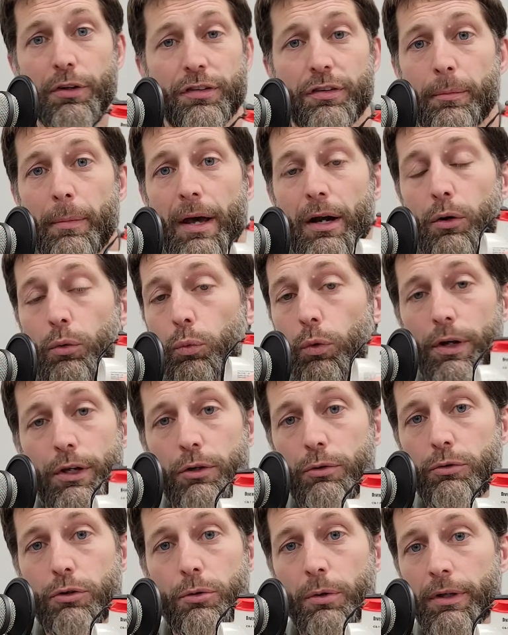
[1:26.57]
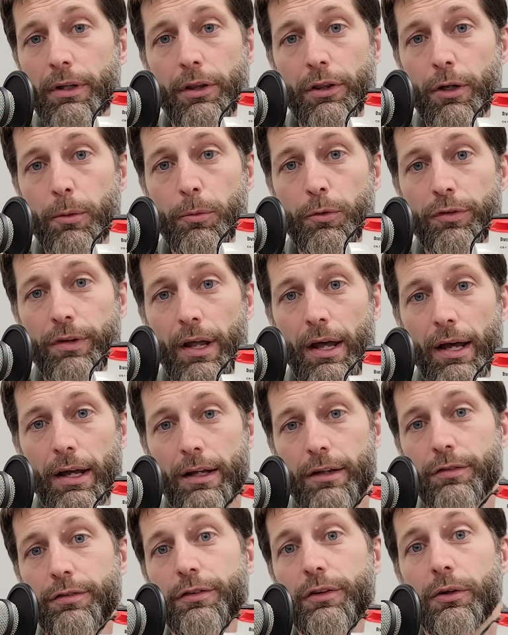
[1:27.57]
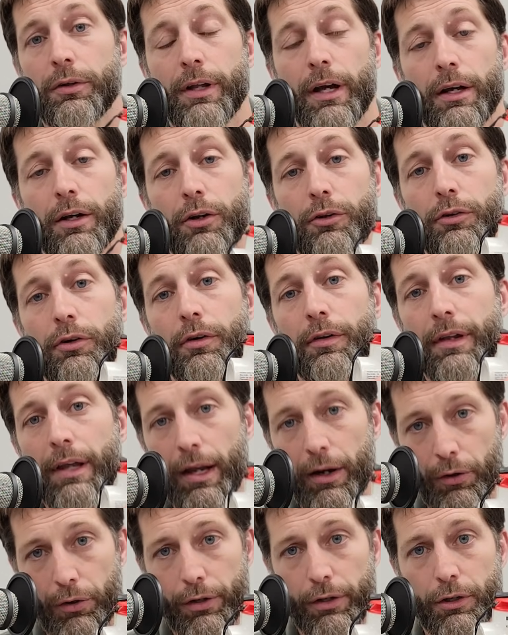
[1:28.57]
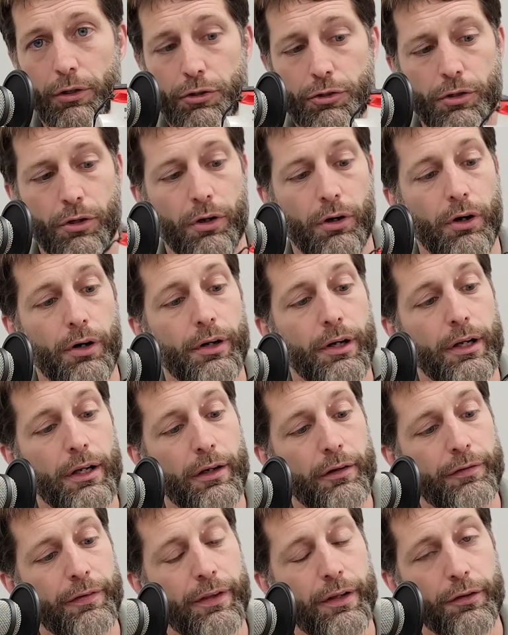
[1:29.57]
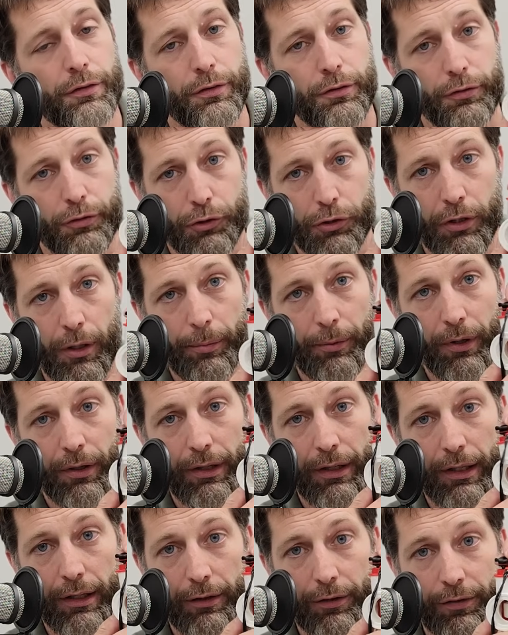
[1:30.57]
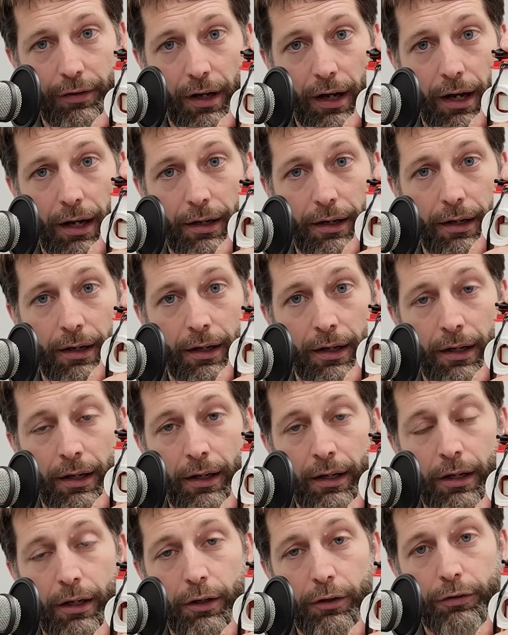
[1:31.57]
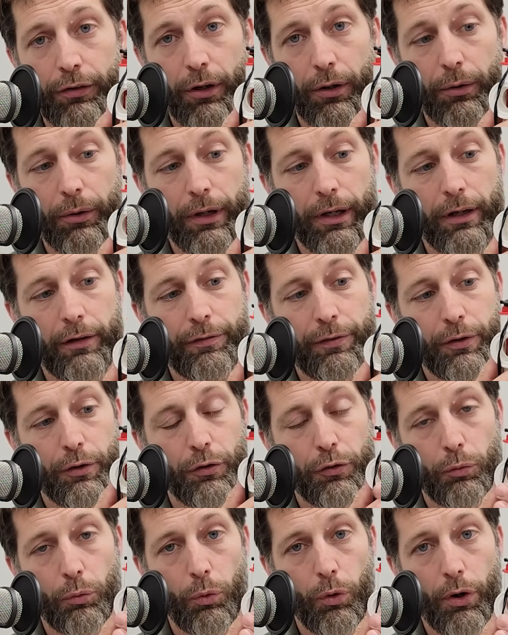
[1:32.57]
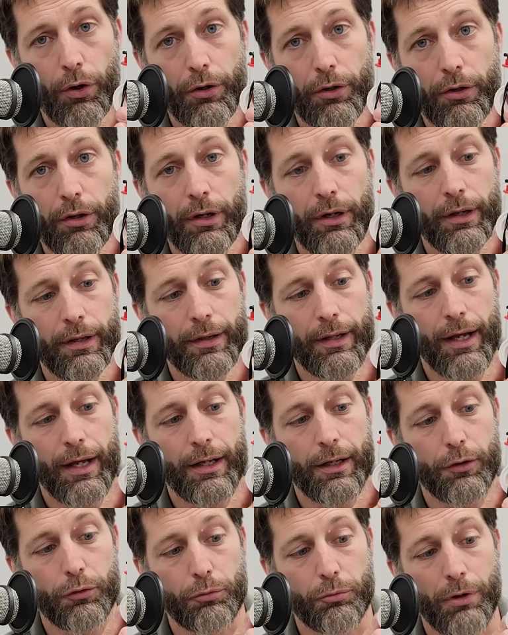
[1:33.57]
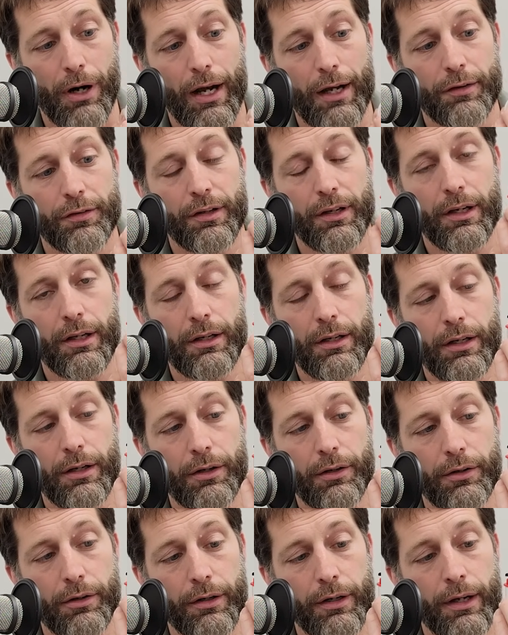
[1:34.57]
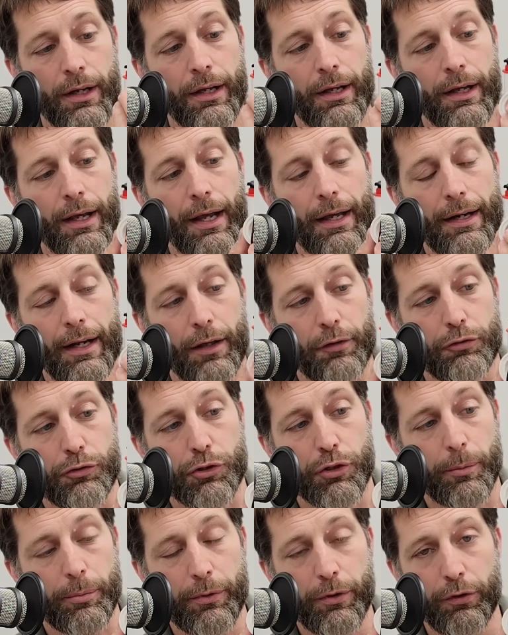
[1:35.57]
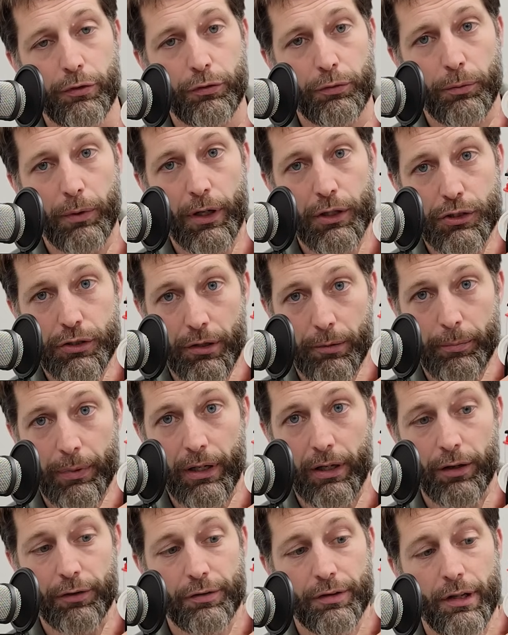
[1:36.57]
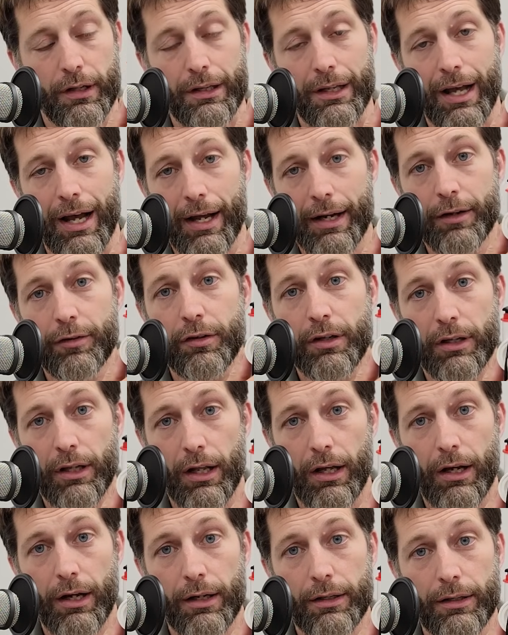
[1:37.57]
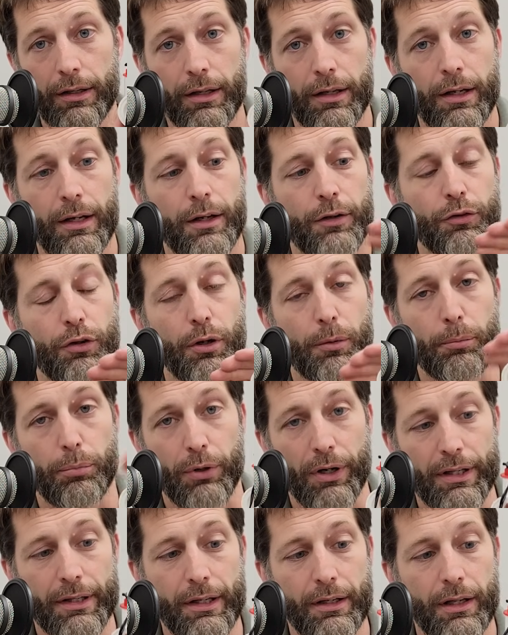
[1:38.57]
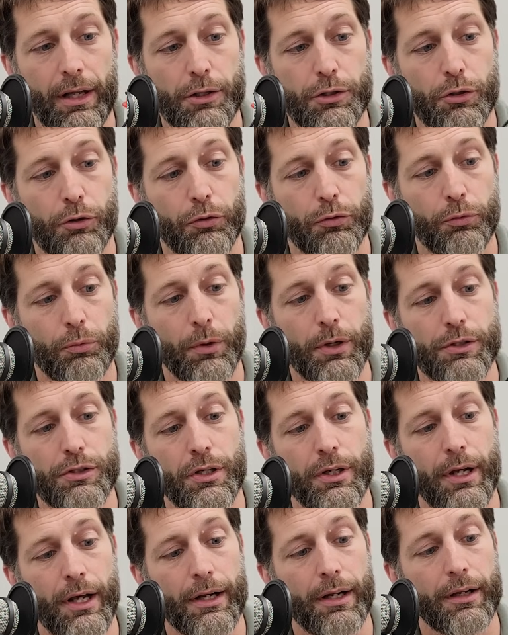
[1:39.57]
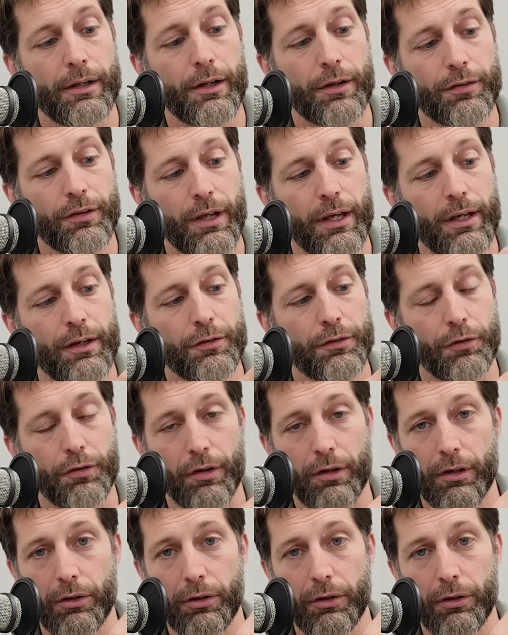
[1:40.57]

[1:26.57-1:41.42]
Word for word: it doesn't matter what you do at the thermostat, it's still not going to turn the air conditioner on if this is tripped on the inside. So if there's water that is rising in here and has tripped this switch because the line is clogged, it's going to break the electrical switch. And in this case, there's a